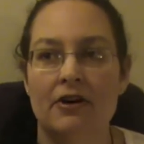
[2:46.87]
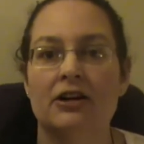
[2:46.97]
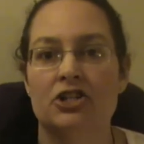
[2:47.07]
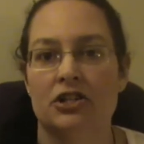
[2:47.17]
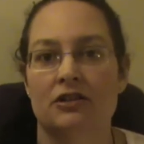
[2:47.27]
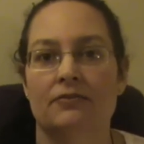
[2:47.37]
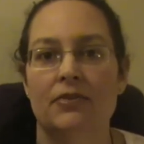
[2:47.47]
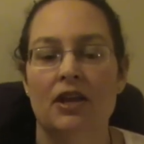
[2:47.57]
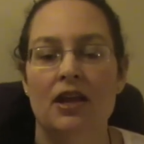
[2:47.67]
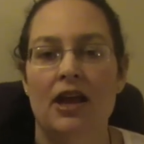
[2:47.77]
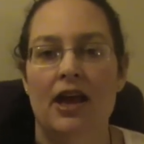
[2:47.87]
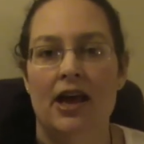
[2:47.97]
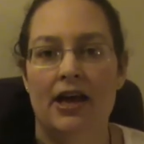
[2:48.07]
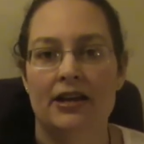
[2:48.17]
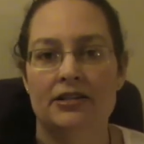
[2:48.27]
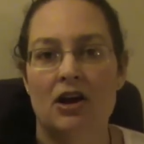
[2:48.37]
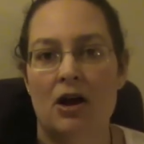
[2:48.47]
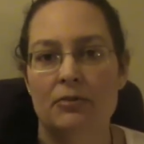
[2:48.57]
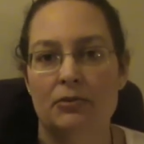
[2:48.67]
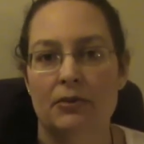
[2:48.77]
function at its
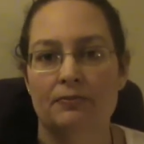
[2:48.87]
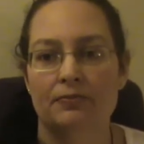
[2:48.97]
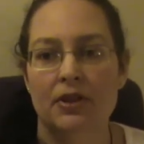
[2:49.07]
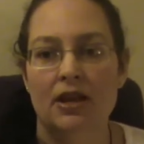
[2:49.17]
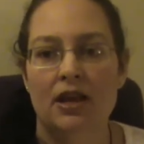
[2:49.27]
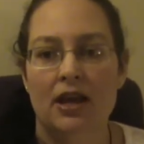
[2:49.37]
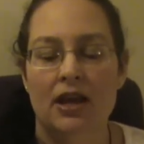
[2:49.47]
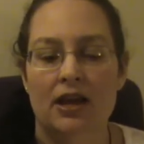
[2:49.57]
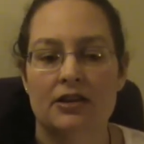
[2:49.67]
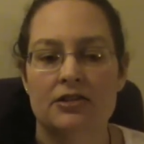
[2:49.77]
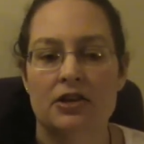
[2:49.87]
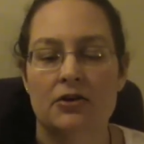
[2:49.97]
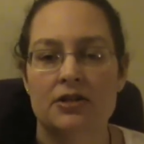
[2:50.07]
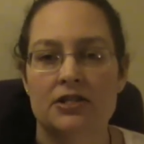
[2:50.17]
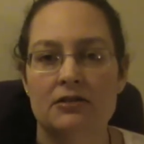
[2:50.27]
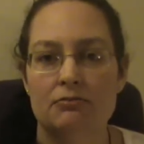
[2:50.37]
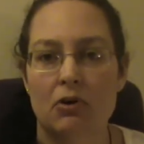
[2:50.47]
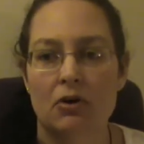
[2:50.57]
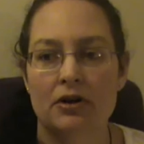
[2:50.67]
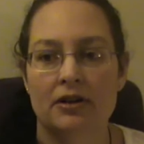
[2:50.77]
optimum. And so it's
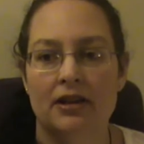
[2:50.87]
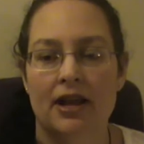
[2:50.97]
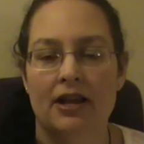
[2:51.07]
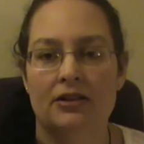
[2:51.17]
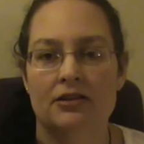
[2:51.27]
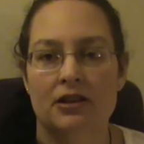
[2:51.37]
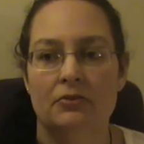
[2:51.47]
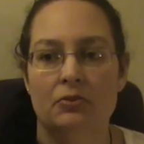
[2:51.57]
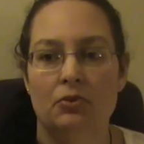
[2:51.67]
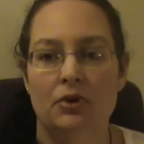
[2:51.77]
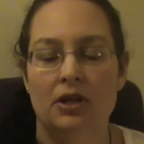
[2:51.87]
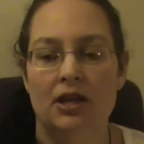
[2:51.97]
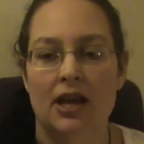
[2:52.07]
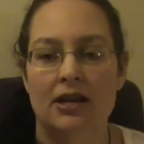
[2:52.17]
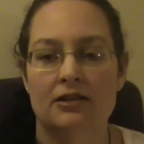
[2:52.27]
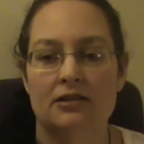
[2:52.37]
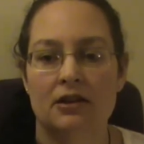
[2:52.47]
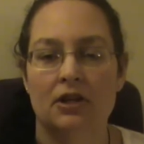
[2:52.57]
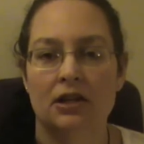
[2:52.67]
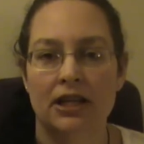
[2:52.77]
important that we get
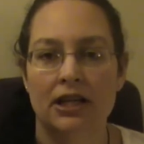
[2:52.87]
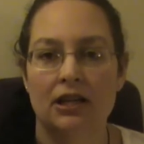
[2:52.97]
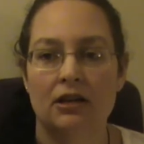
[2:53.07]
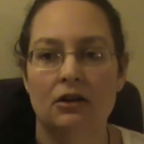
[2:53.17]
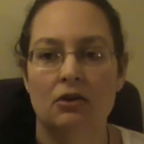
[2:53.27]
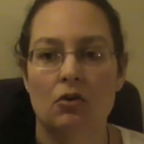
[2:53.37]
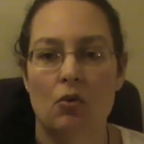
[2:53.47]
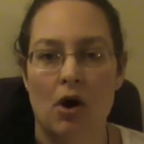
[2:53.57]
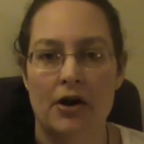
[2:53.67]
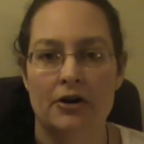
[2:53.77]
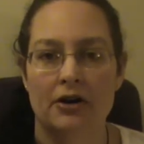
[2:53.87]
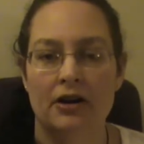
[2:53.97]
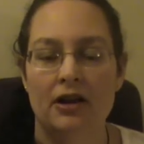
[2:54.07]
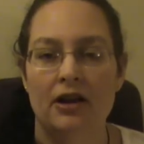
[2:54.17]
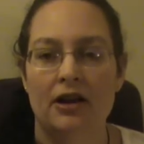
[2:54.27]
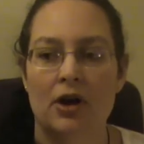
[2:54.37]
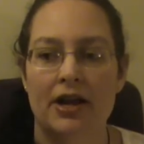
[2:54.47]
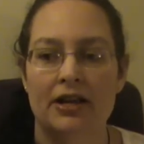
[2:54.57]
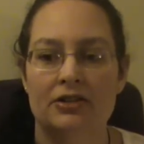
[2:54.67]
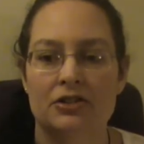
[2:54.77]
clean water.
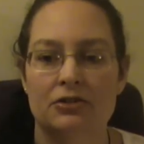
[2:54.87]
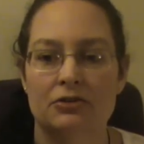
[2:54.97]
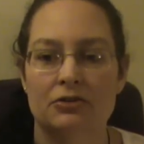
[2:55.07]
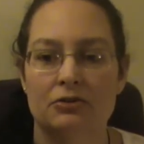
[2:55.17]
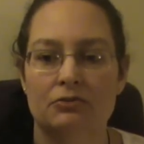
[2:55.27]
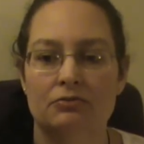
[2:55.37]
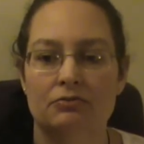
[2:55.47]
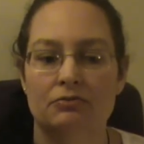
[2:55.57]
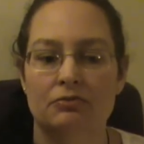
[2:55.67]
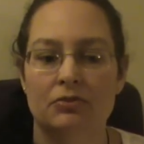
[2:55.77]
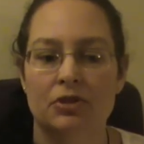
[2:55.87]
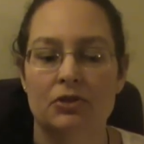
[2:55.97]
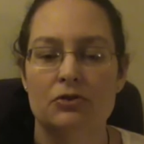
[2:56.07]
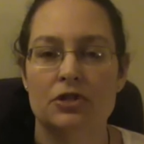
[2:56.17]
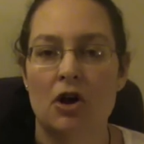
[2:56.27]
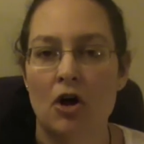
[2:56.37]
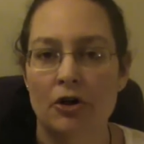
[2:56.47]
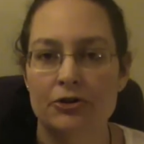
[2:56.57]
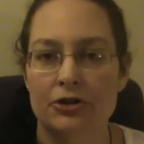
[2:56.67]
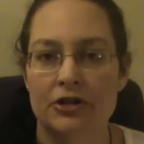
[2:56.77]
Trying to use an
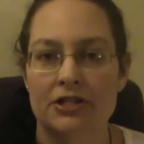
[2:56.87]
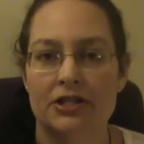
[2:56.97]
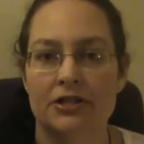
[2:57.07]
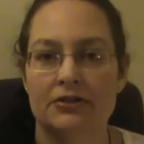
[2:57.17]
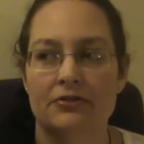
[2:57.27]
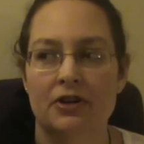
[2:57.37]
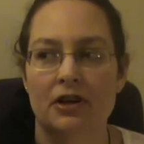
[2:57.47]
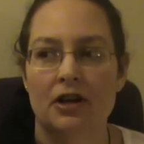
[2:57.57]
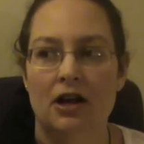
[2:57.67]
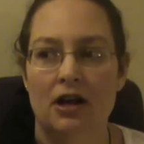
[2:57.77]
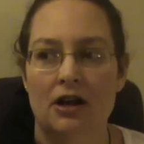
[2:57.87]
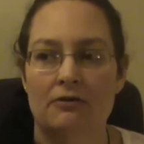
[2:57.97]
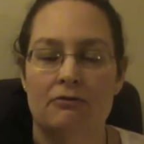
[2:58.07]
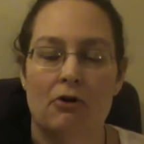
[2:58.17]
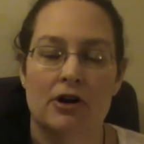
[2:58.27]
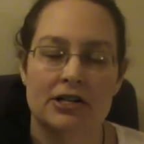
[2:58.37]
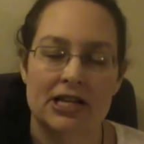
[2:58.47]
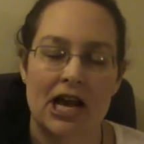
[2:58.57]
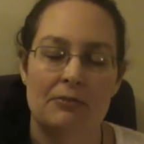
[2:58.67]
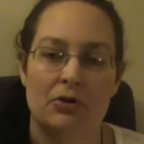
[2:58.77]
alternative, for
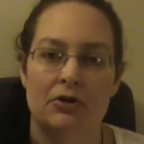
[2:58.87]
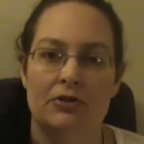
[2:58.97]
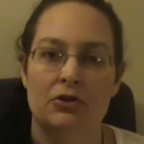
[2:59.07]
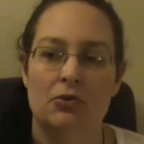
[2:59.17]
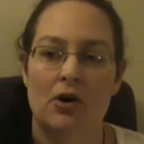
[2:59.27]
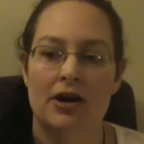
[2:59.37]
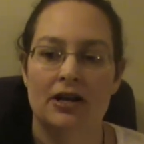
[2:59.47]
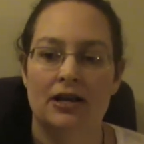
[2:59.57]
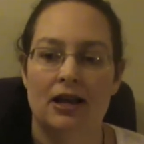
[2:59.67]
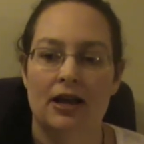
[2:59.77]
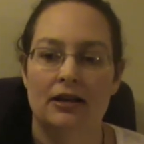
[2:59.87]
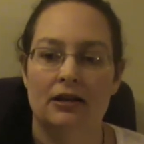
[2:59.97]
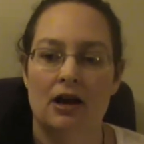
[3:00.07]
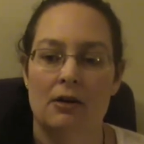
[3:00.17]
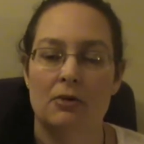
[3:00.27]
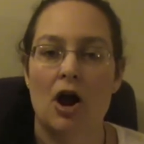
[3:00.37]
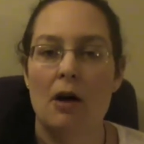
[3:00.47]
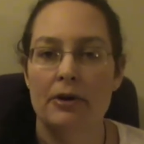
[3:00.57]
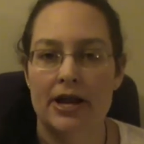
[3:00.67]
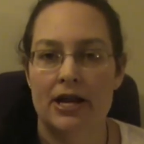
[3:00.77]
example, if you want to get
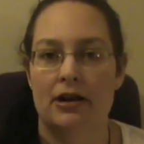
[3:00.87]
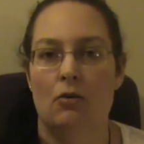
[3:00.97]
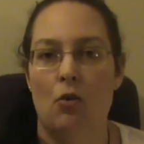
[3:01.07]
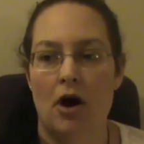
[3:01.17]
carbonated